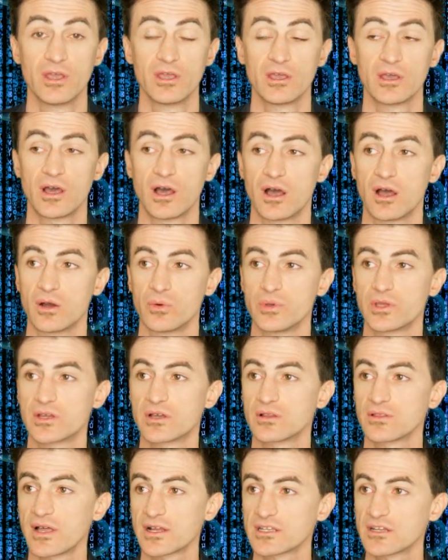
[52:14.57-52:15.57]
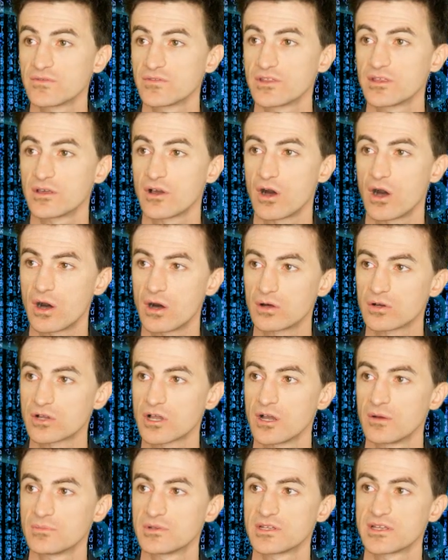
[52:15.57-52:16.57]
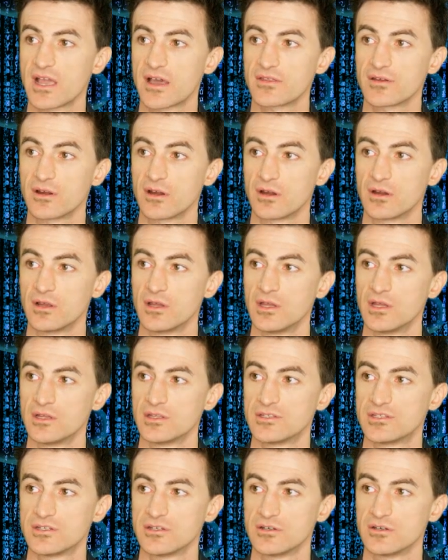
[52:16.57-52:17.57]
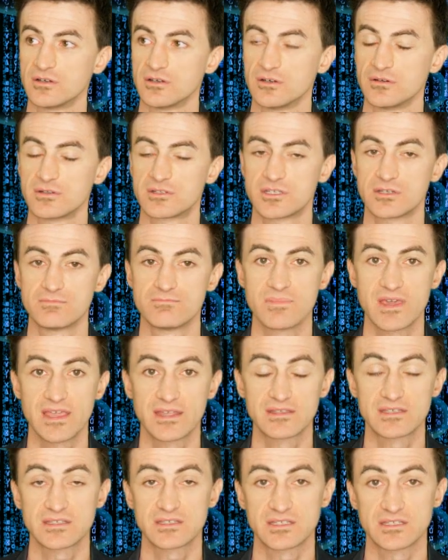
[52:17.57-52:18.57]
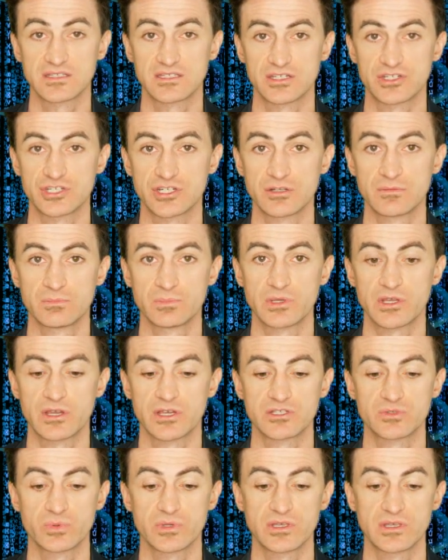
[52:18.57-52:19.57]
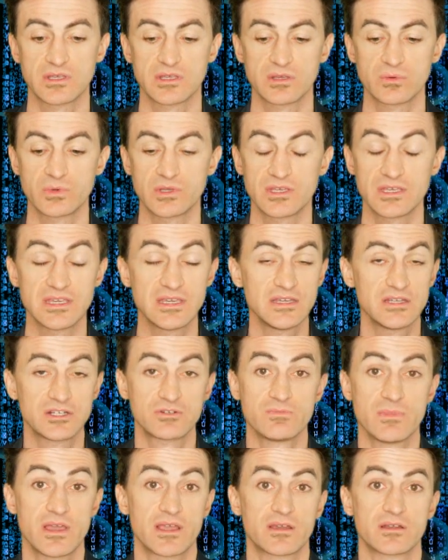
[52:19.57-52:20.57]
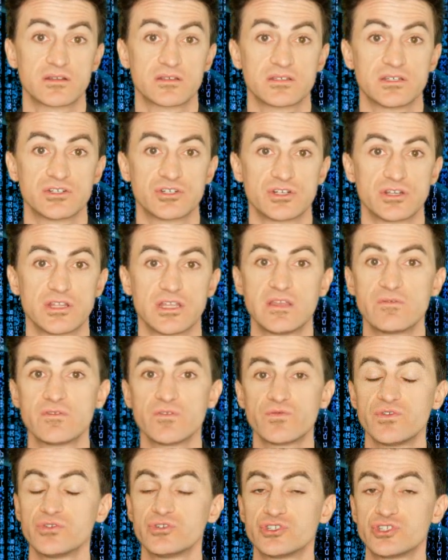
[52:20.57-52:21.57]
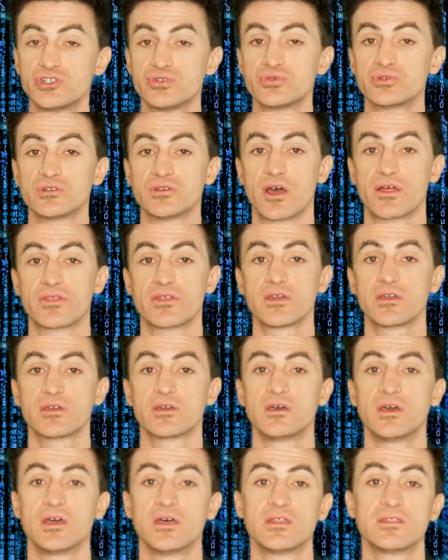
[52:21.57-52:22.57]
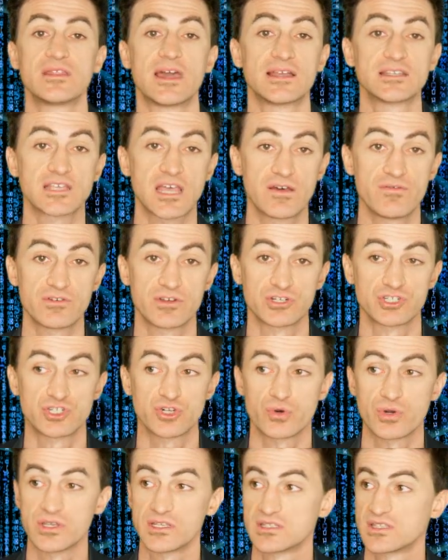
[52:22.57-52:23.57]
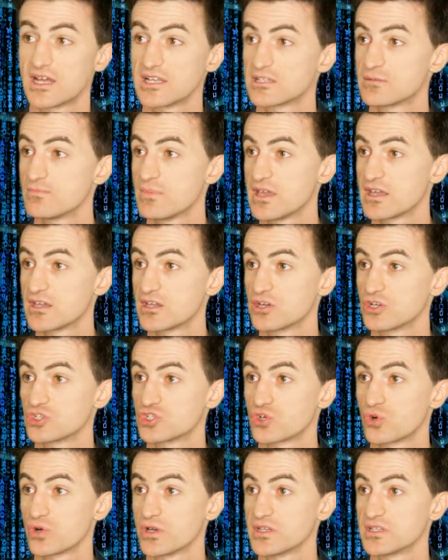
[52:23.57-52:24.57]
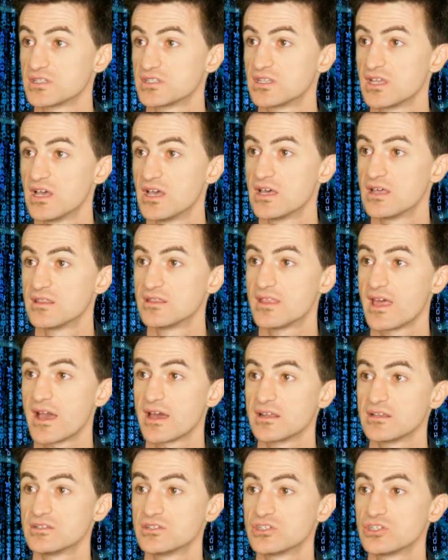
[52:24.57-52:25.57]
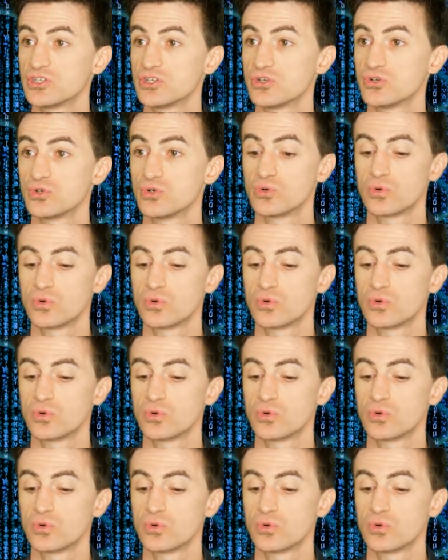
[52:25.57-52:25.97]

We collectively all come together to make this decision because we each make a decision. Even if you choose nothing, that's having a choice. That's making a choice. That is you,